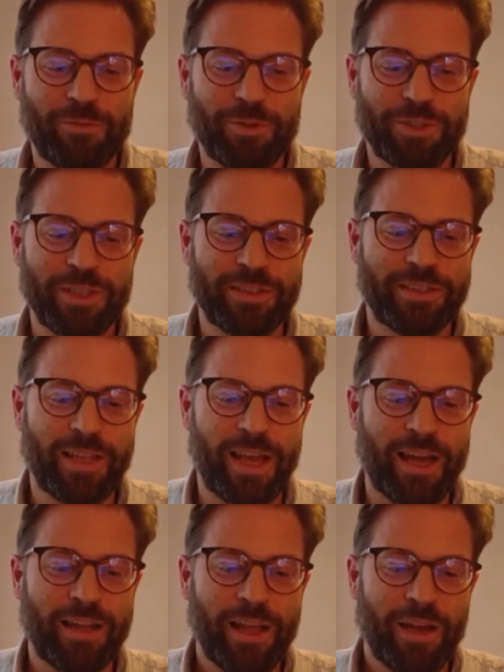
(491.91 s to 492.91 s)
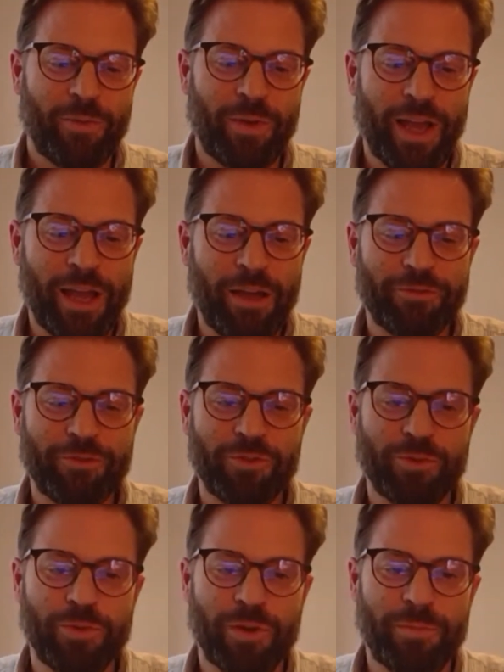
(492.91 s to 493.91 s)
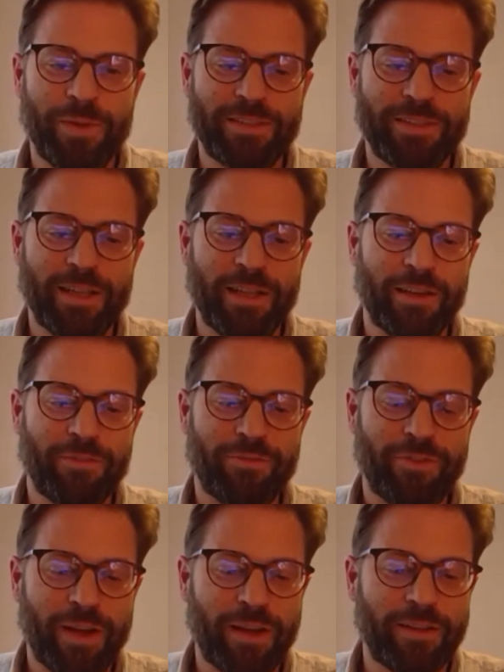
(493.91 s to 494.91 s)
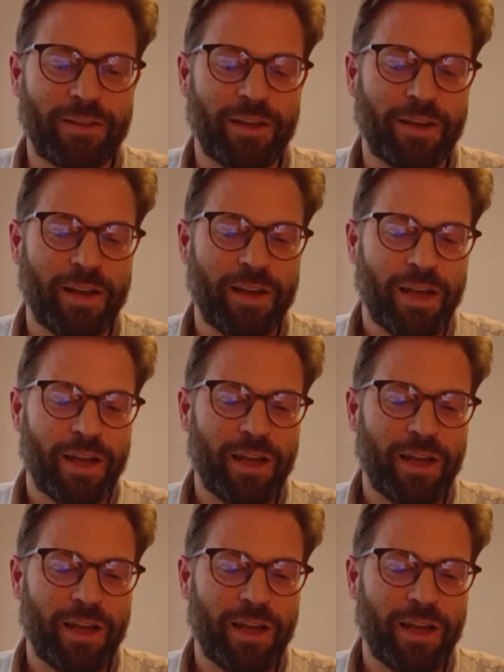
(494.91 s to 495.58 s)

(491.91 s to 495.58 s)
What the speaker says: which is that we have to basically find a